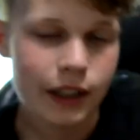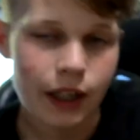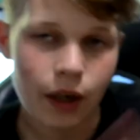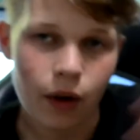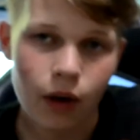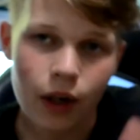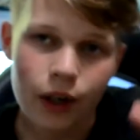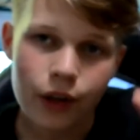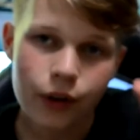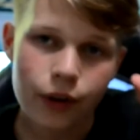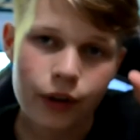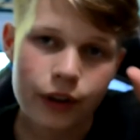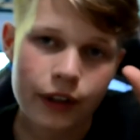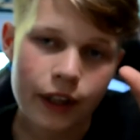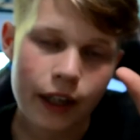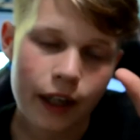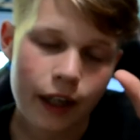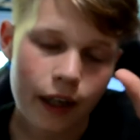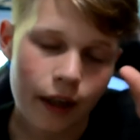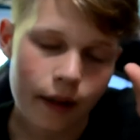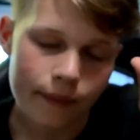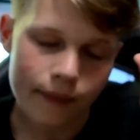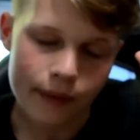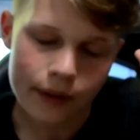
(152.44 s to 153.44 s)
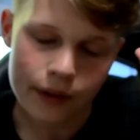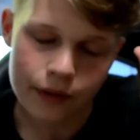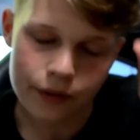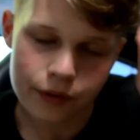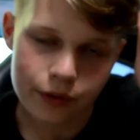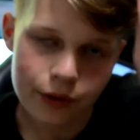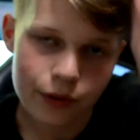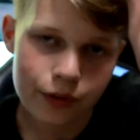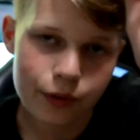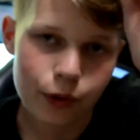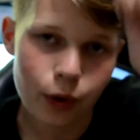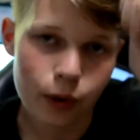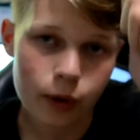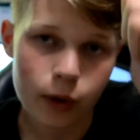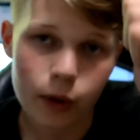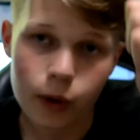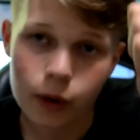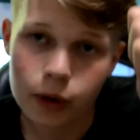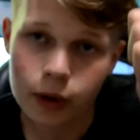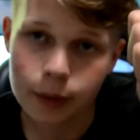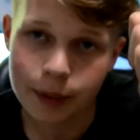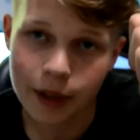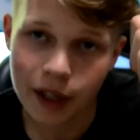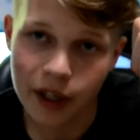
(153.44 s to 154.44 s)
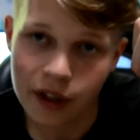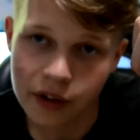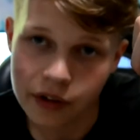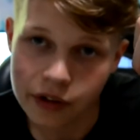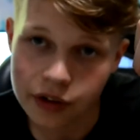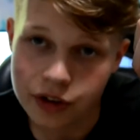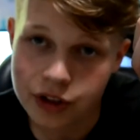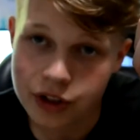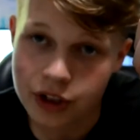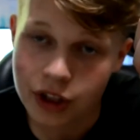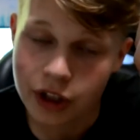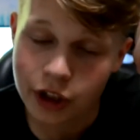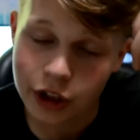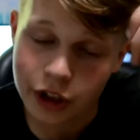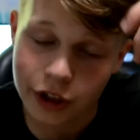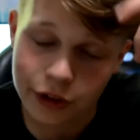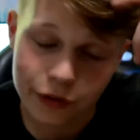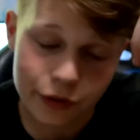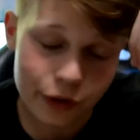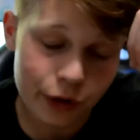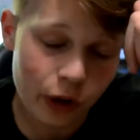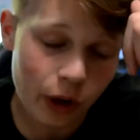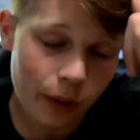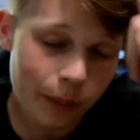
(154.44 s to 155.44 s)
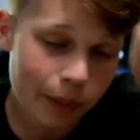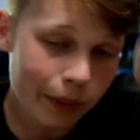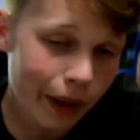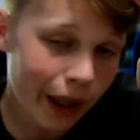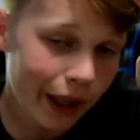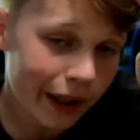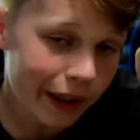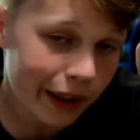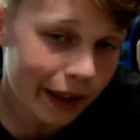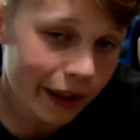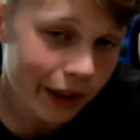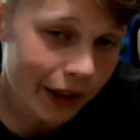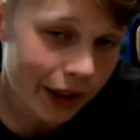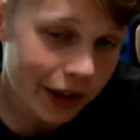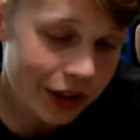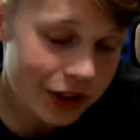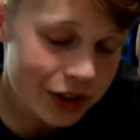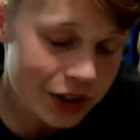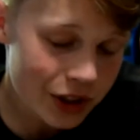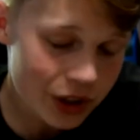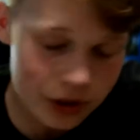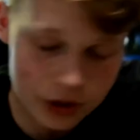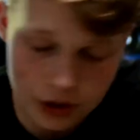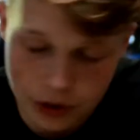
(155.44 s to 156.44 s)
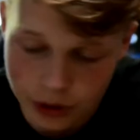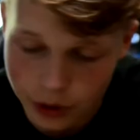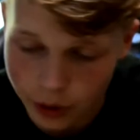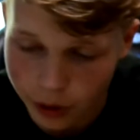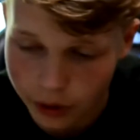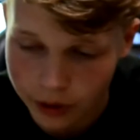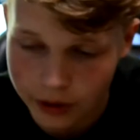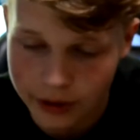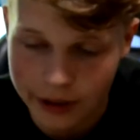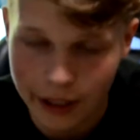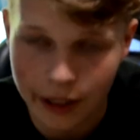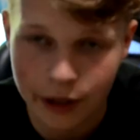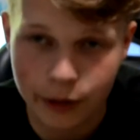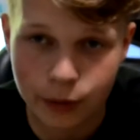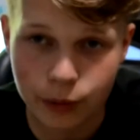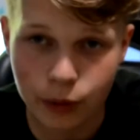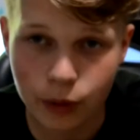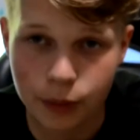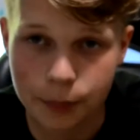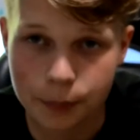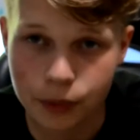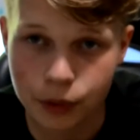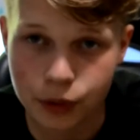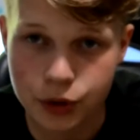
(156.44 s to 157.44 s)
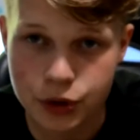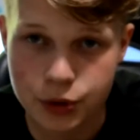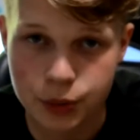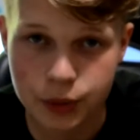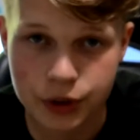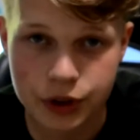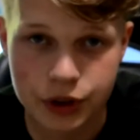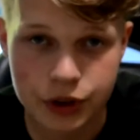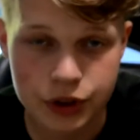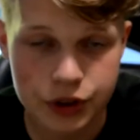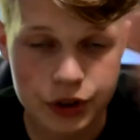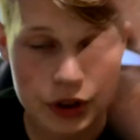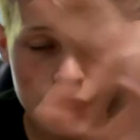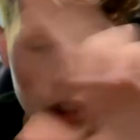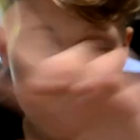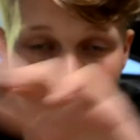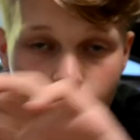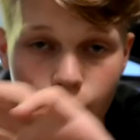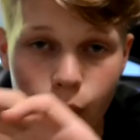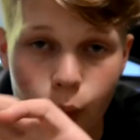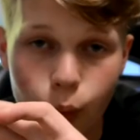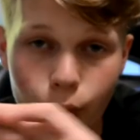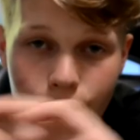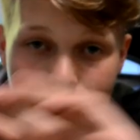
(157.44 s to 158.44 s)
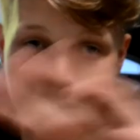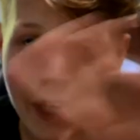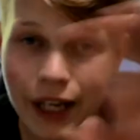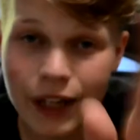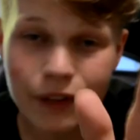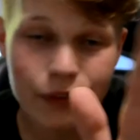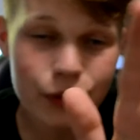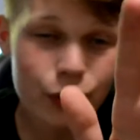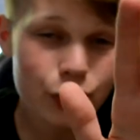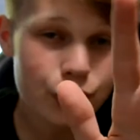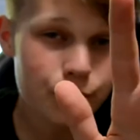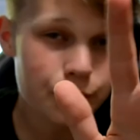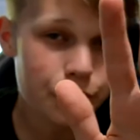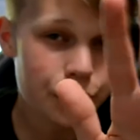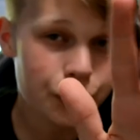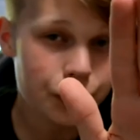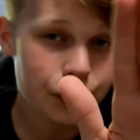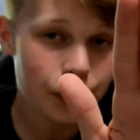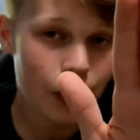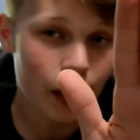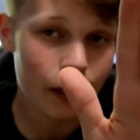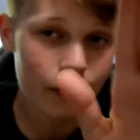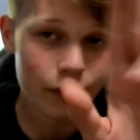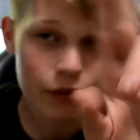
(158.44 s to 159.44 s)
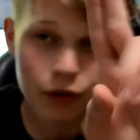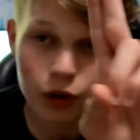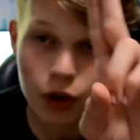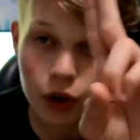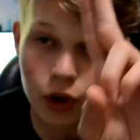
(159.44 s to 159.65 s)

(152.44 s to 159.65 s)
Now, I don't care if you've got Holy Panthers, if you've got Black Inks, you've got Gateron Blue switches, whatever switch you have,